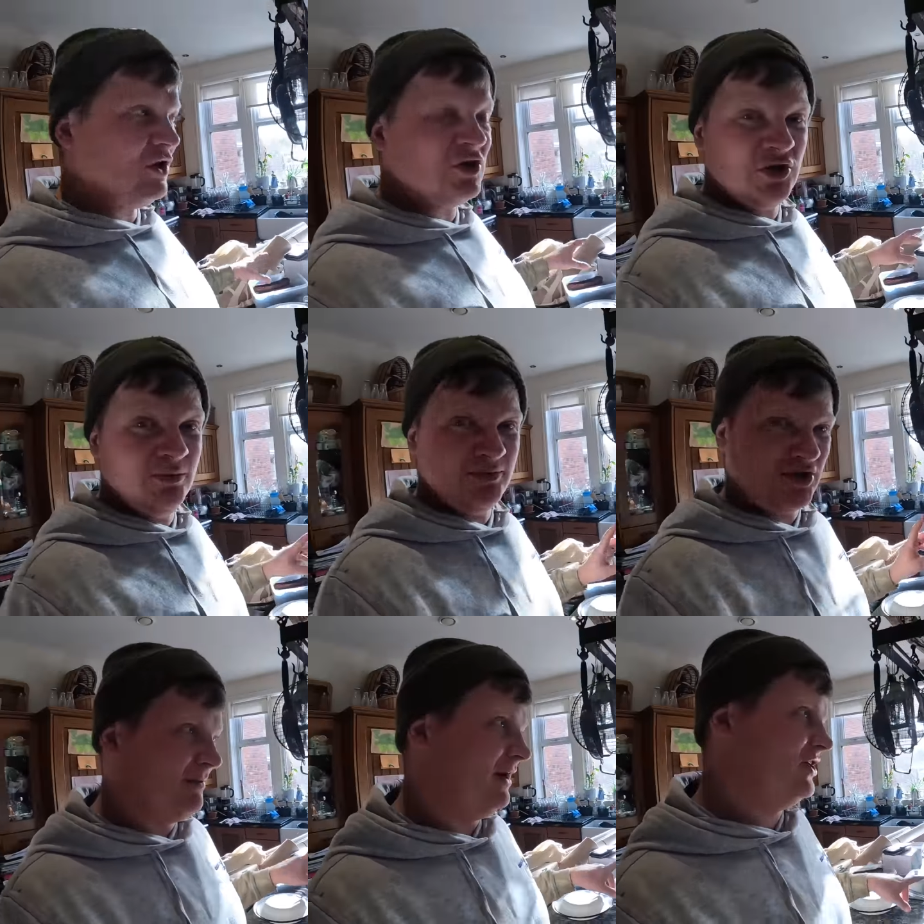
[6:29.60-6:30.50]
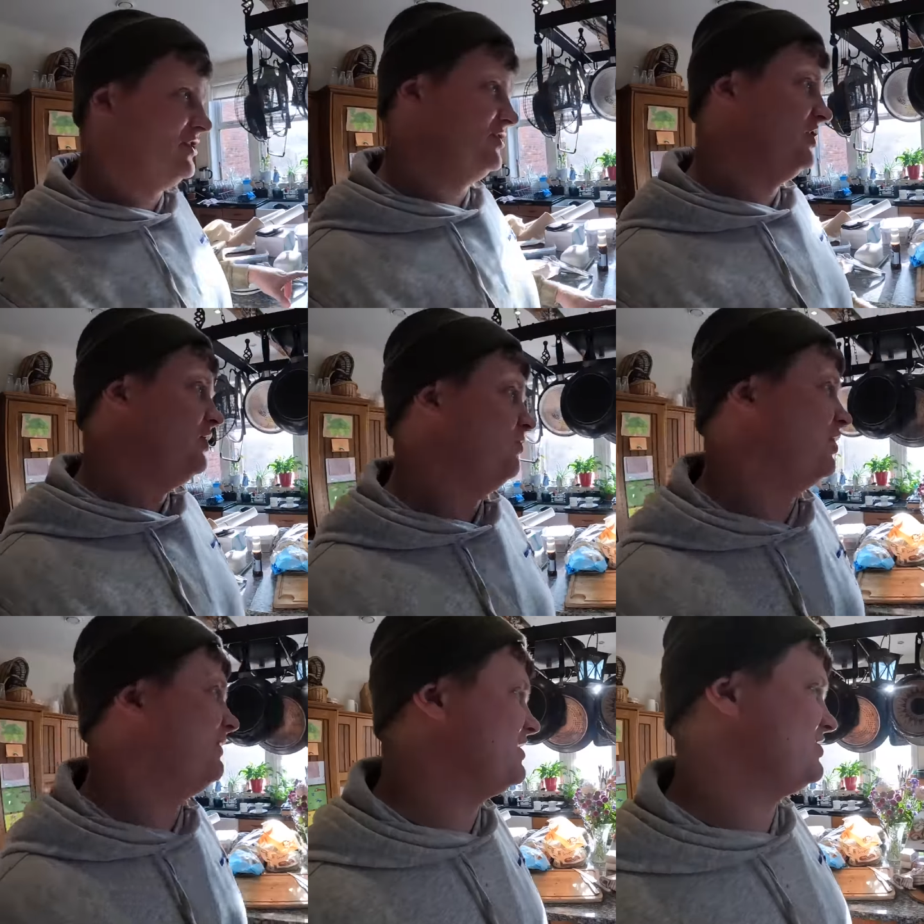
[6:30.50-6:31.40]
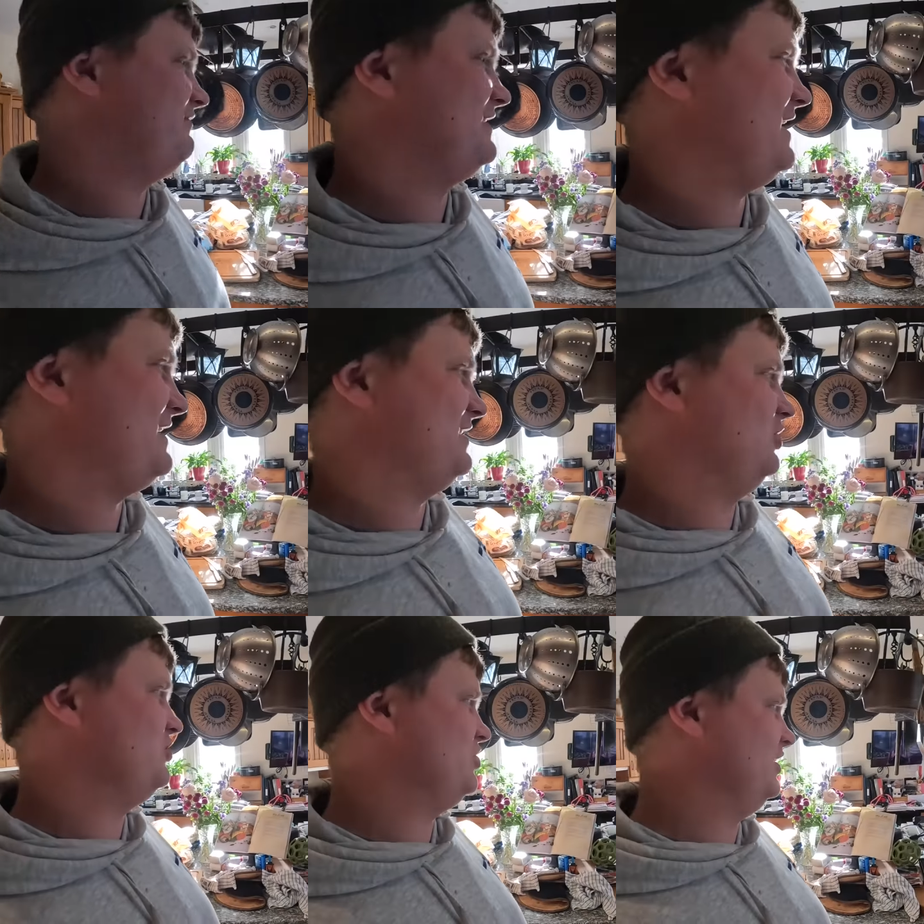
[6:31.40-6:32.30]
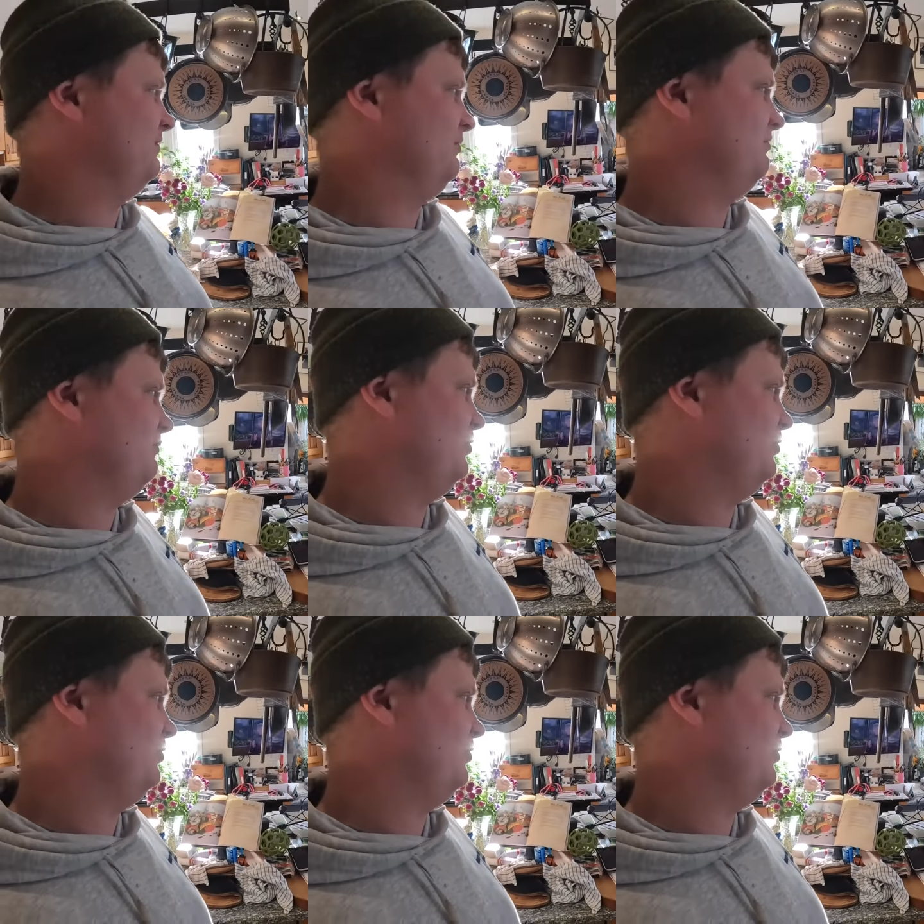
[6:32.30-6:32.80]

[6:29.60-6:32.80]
So Mum's gonna make us, you're gonna make us a fantastic lunch, aren't you, Mum?